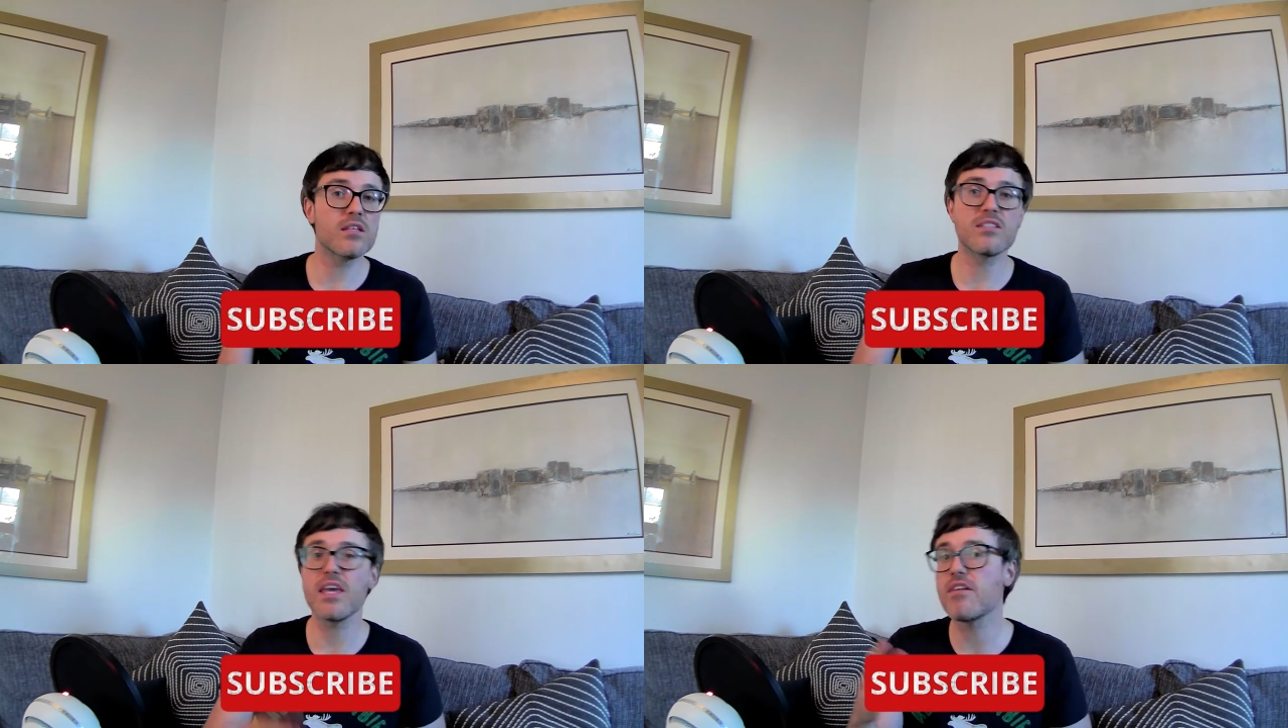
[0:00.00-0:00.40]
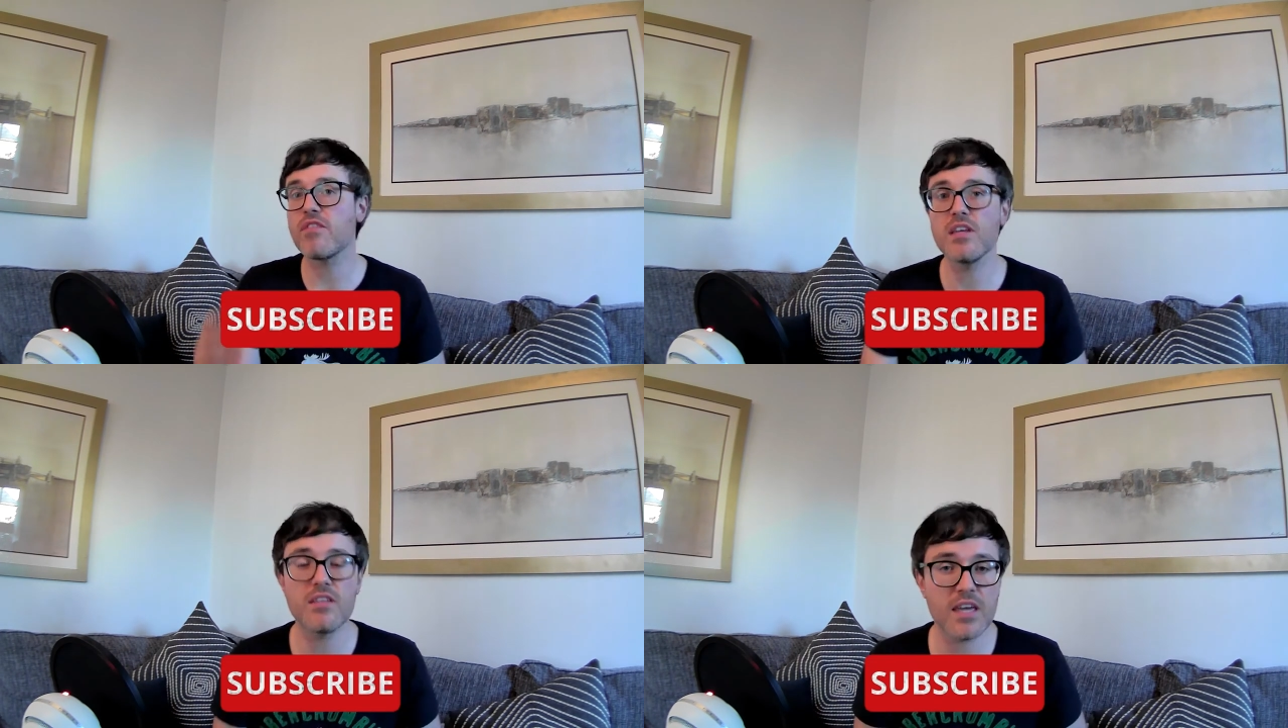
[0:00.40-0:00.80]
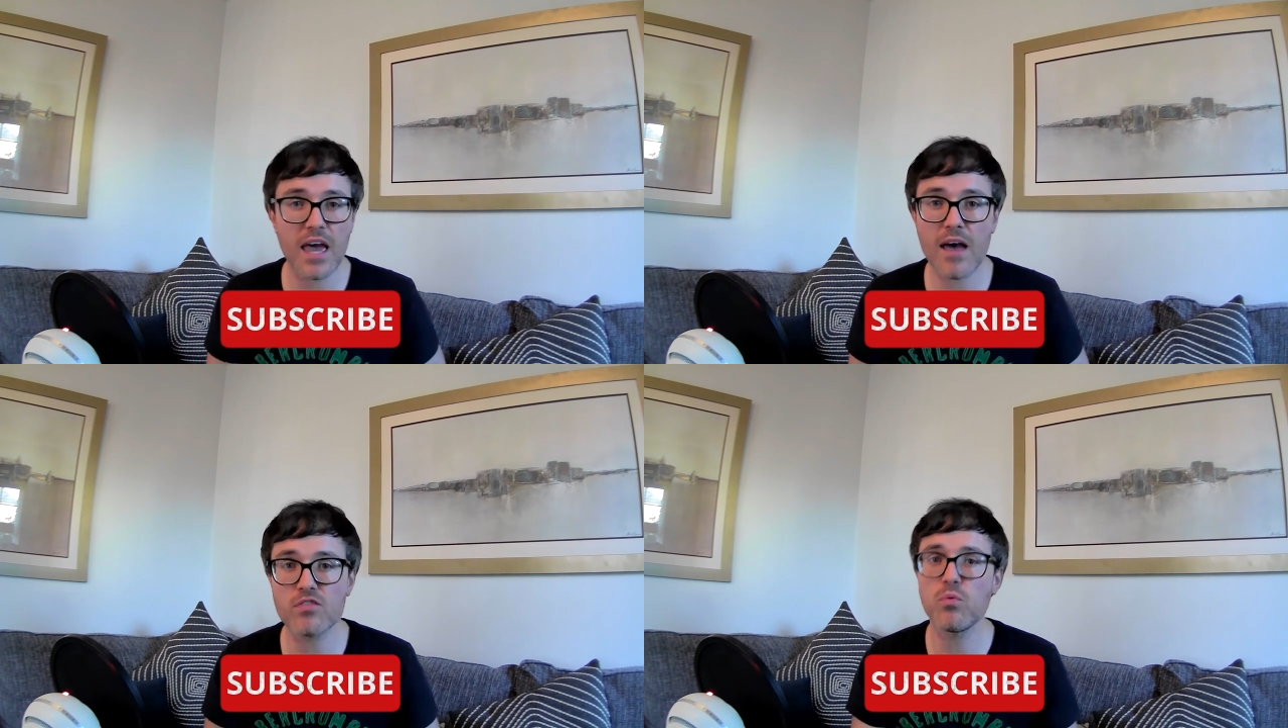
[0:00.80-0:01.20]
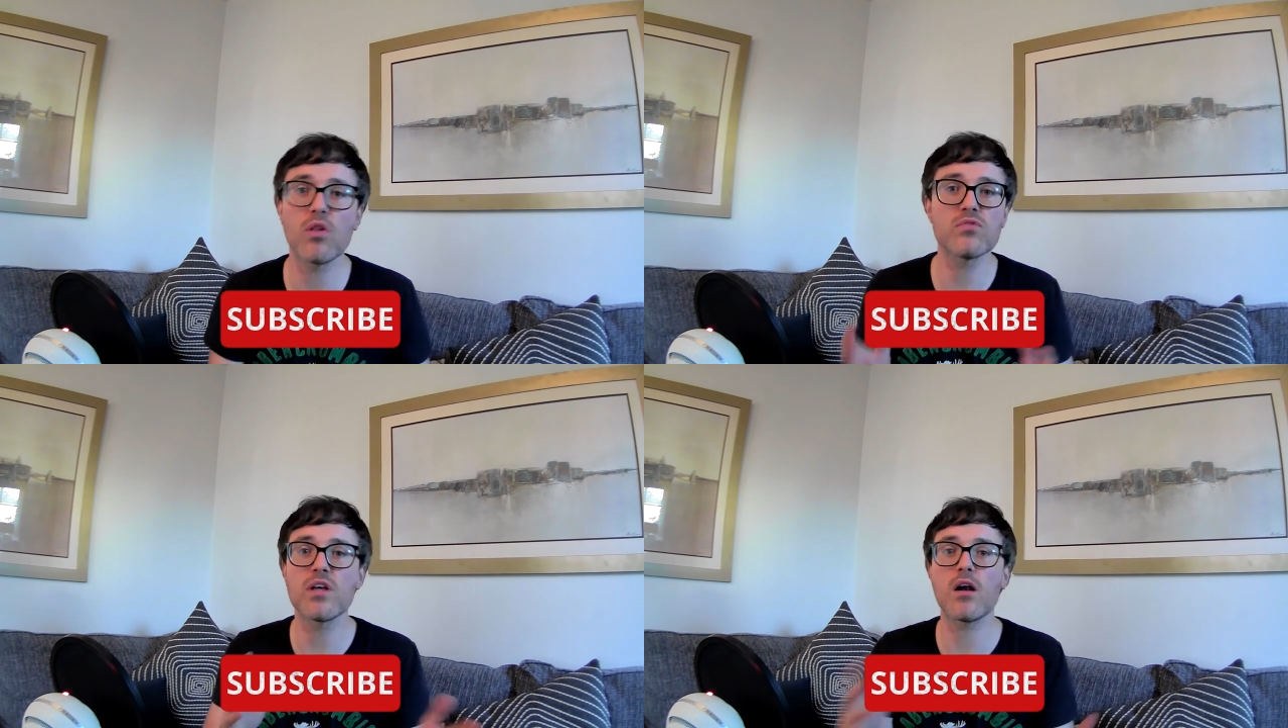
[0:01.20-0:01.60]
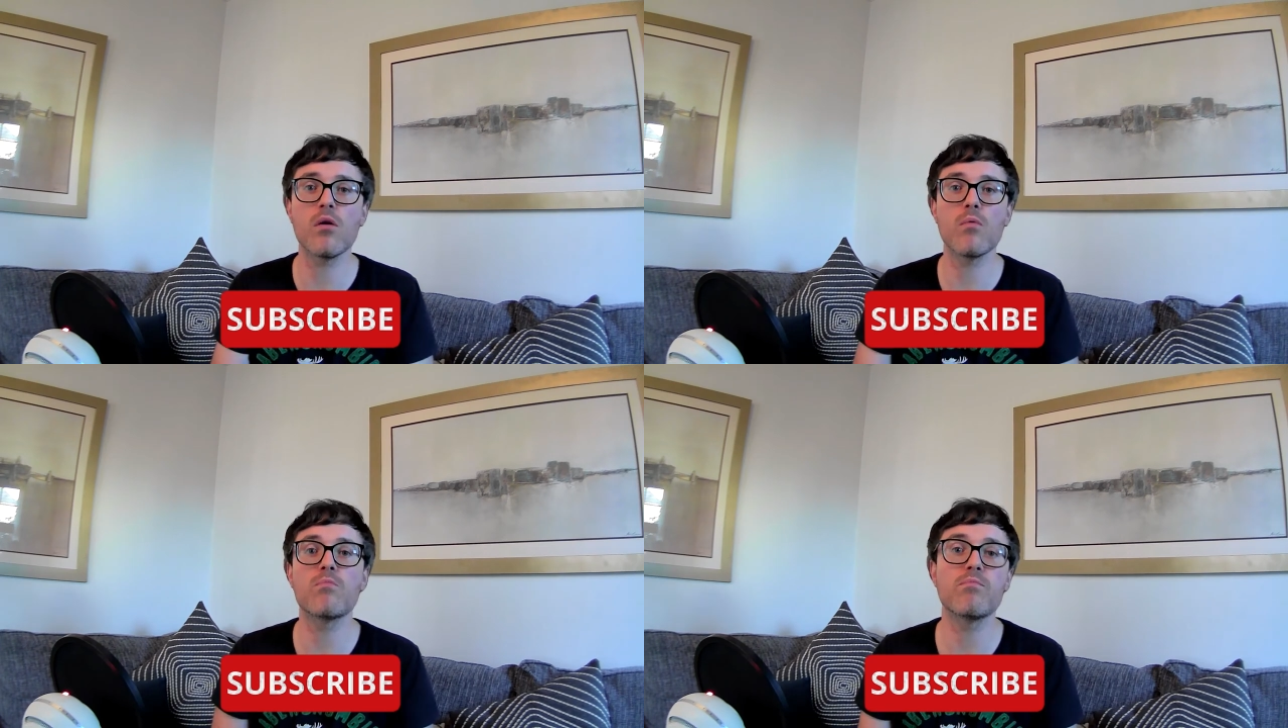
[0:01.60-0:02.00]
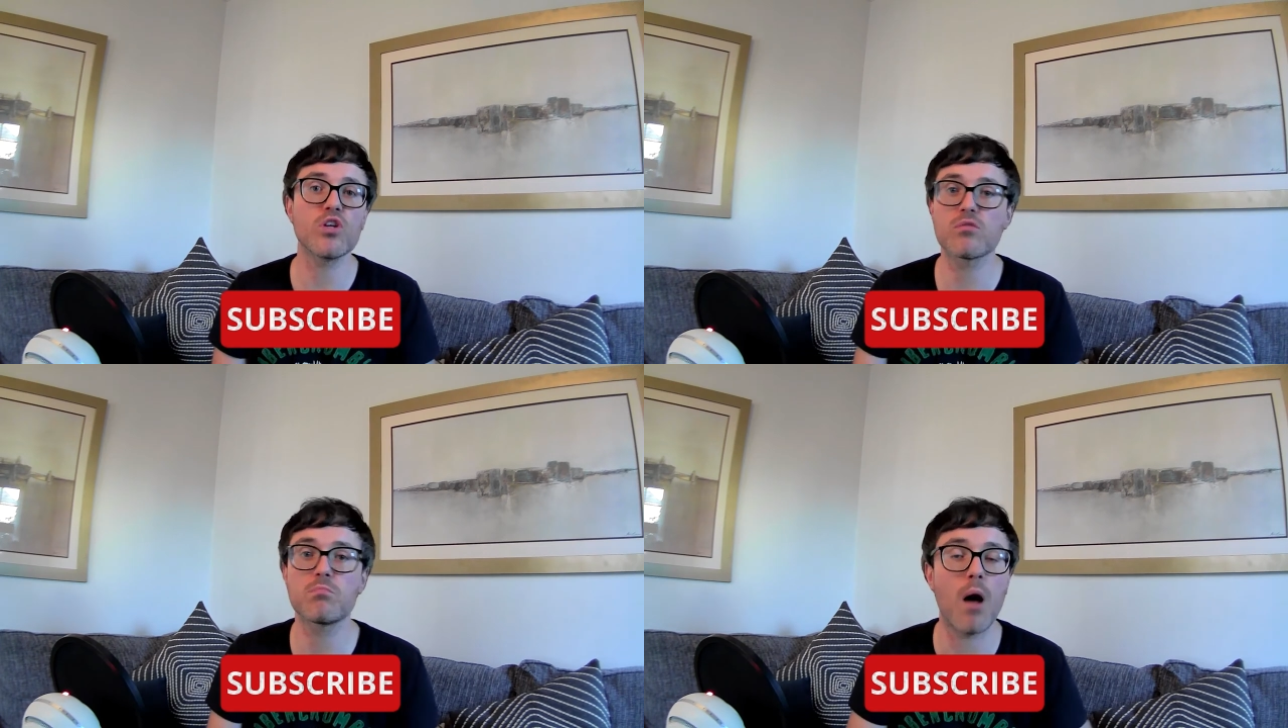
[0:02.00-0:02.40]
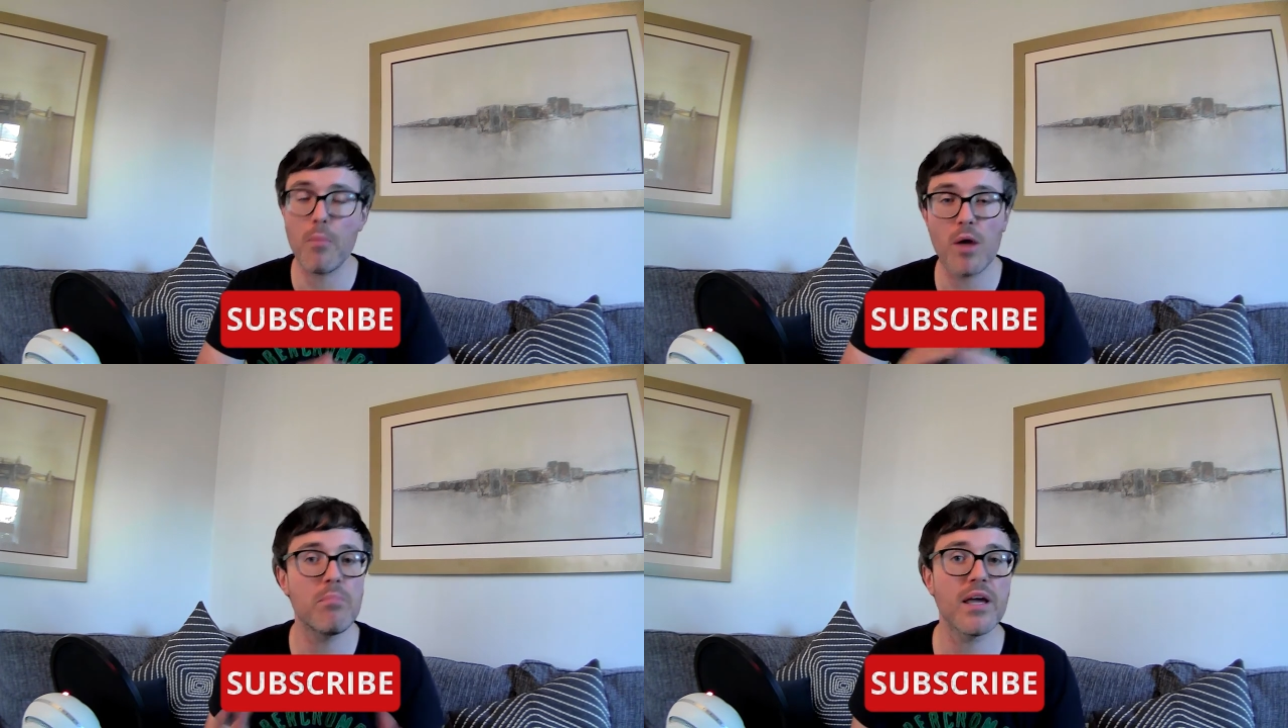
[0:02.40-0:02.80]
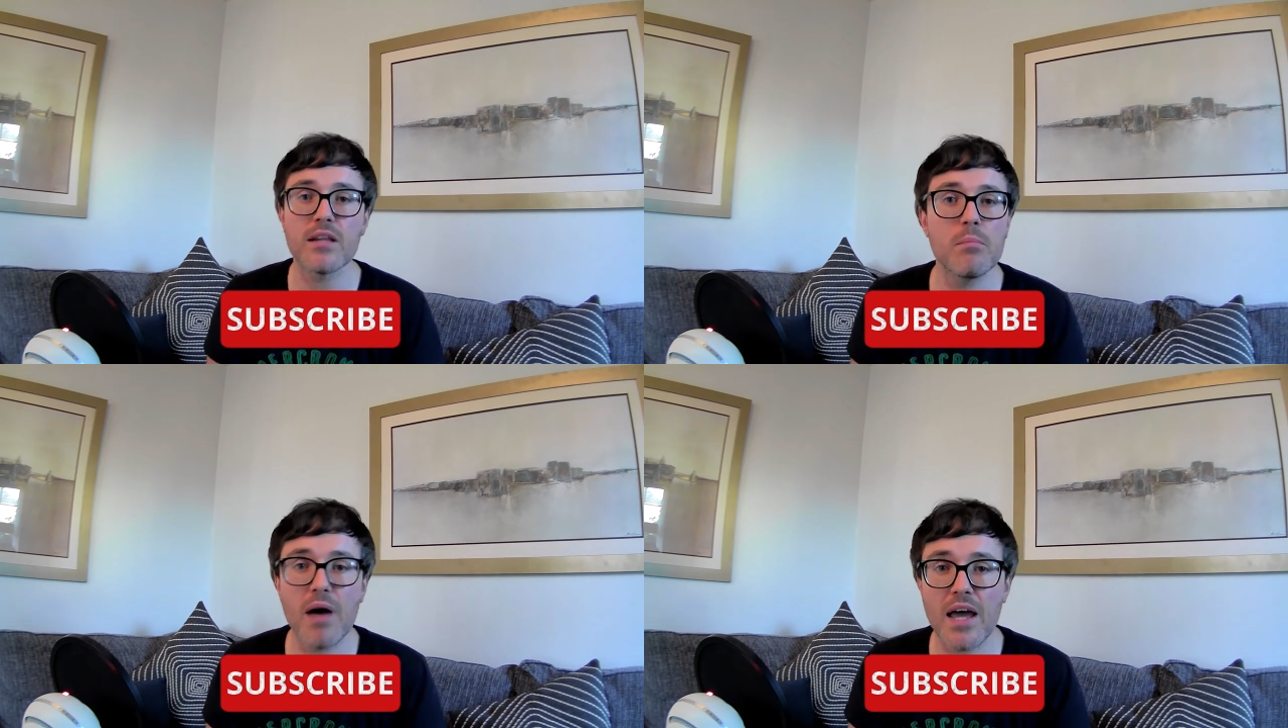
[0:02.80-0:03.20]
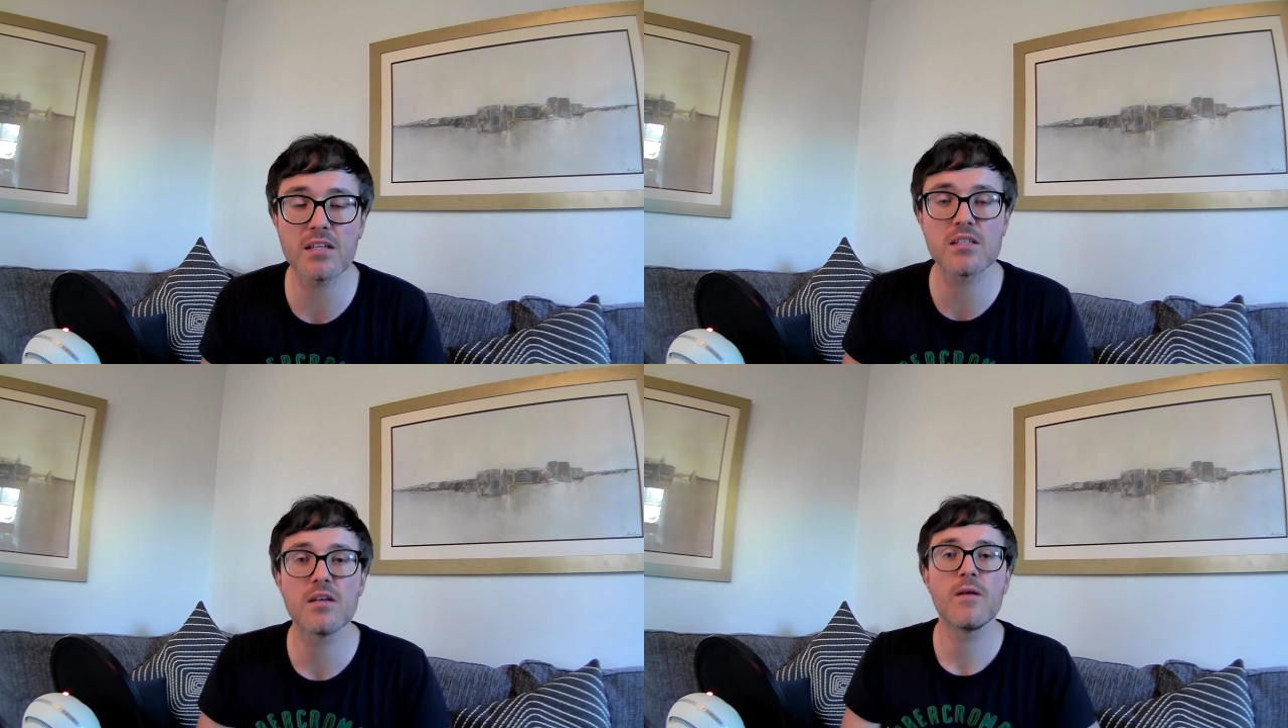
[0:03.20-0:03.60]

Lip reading: safe ETFs, ones that are just about beating the banks.